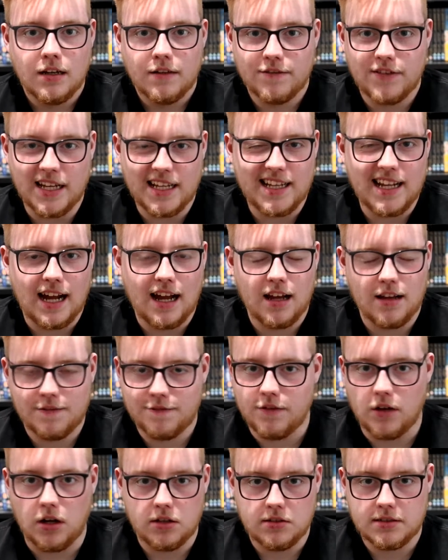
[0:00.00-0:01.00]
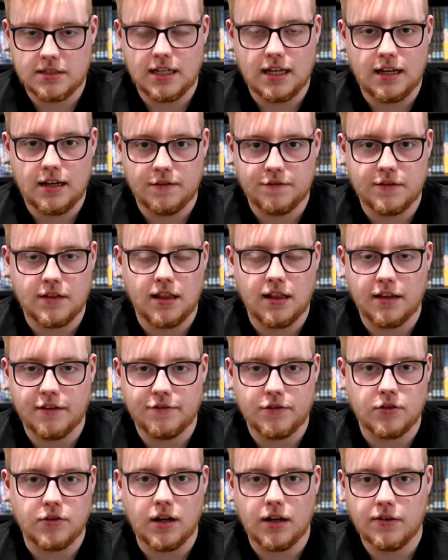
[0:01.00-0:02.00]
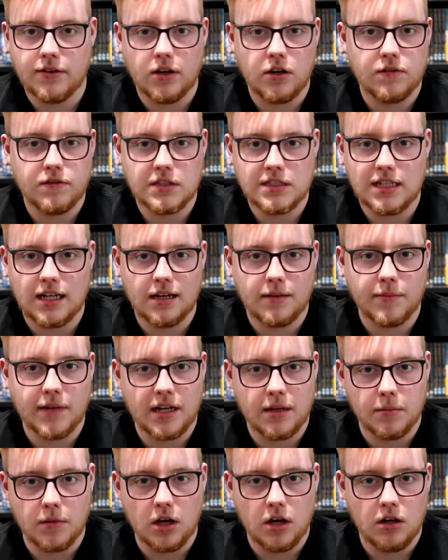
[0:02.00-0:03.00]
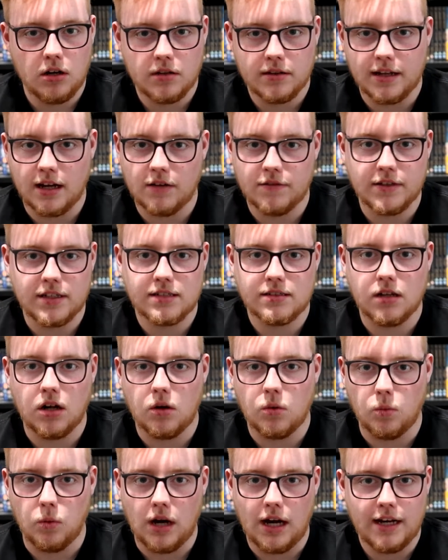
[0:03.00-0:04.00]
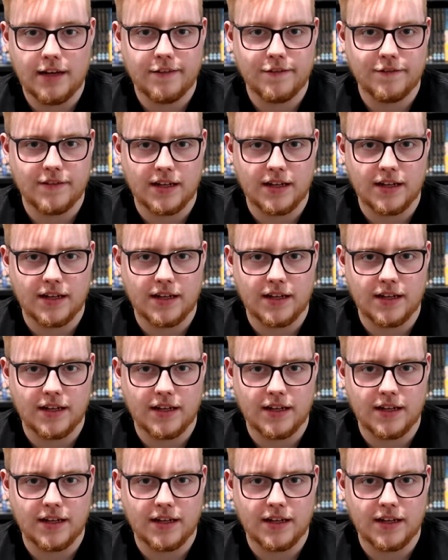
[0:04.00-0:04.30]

that he can't afford to have Cliff around all the time anymore now that he's got a wife,